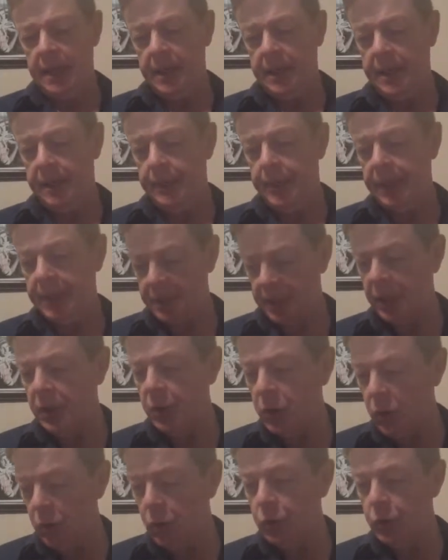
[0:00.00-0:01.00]
But it's
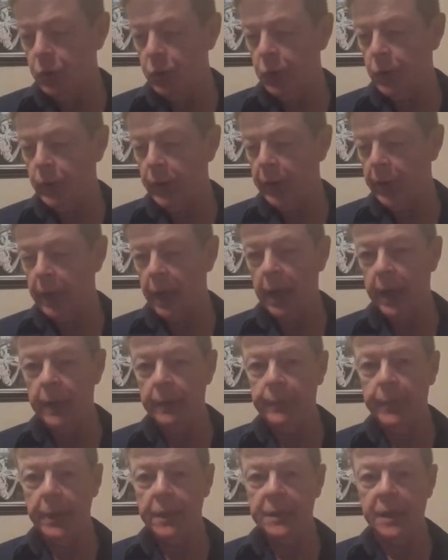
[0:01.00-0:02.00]
unusual when I got
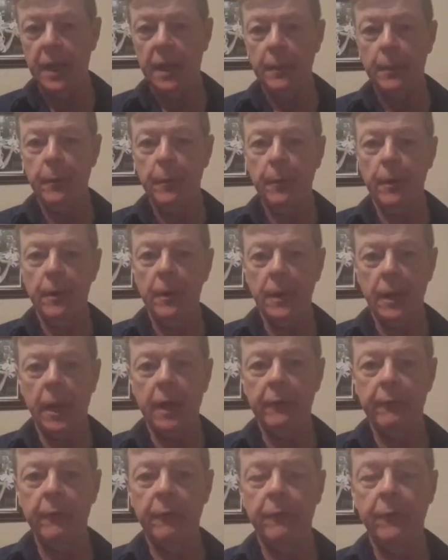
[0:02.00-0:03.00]
it because I am a
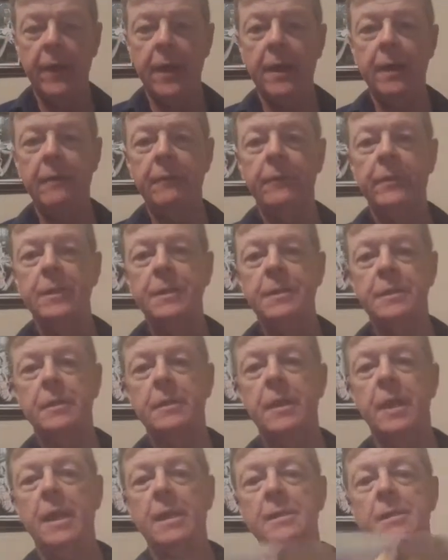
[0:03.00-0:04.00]
kind of a fan of this,
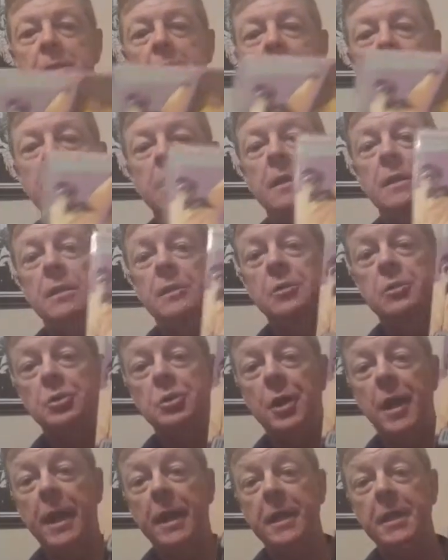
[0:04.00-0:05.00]
and that's the
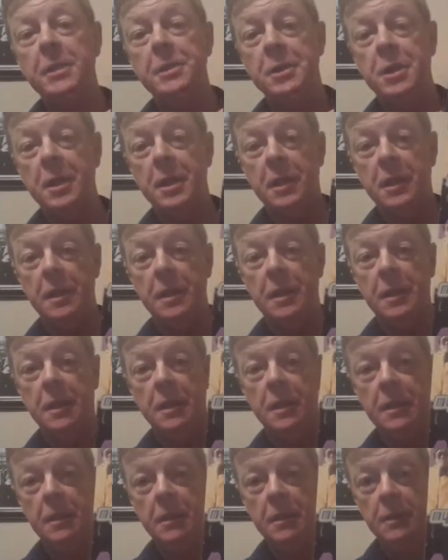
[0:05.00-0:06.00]
Jackie Chan
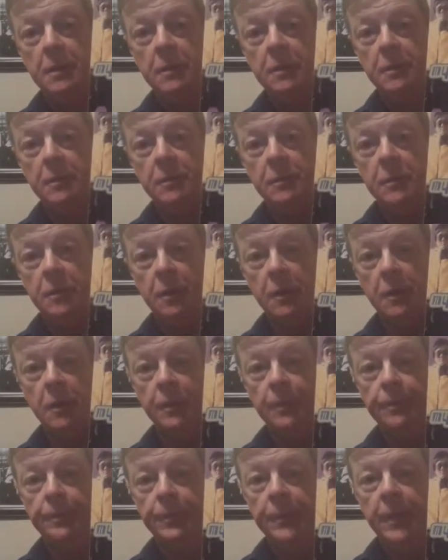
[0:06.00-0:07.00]

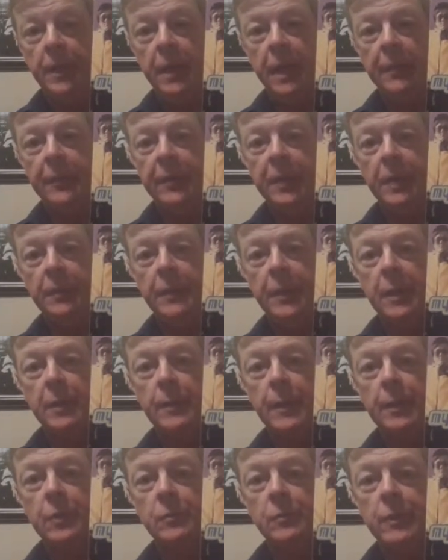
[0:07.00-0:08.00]
doll. I think I paid
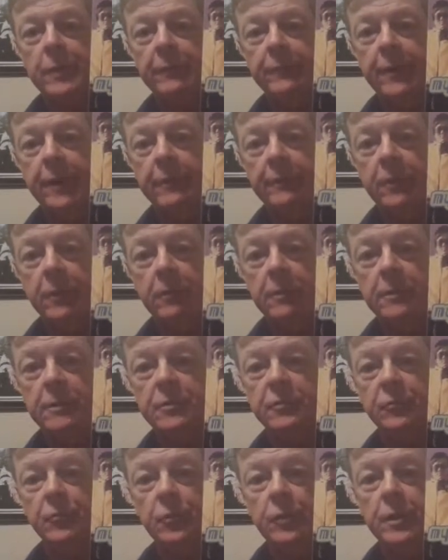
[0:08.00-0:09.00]
about
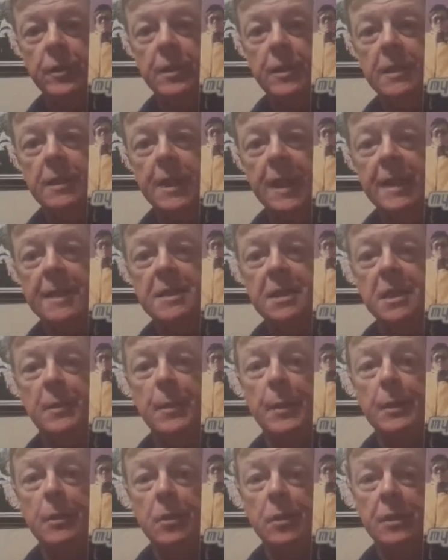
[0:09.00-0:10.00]
$25 for it, and the last
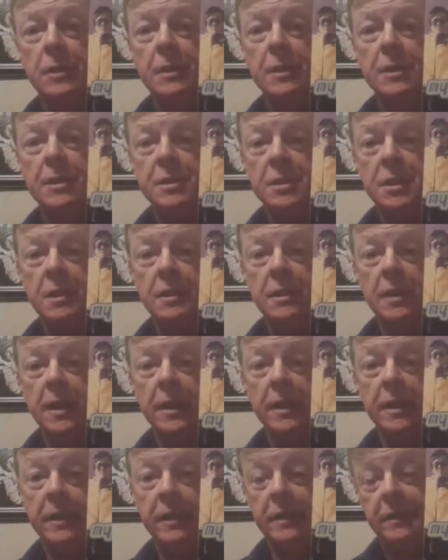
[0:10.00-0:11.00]
time I looked at this
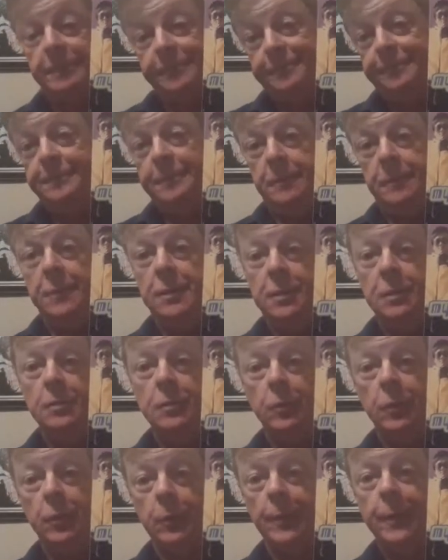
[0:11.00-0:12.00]
online, it's
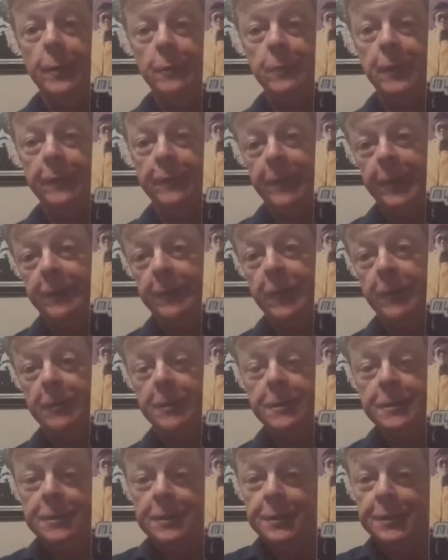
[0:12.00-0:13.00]
still worth about
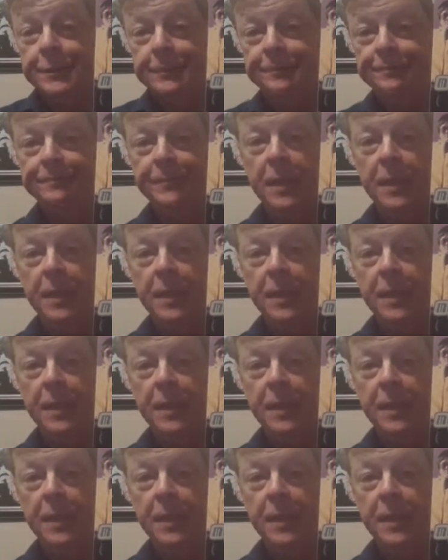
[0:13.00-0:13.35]
$25. So,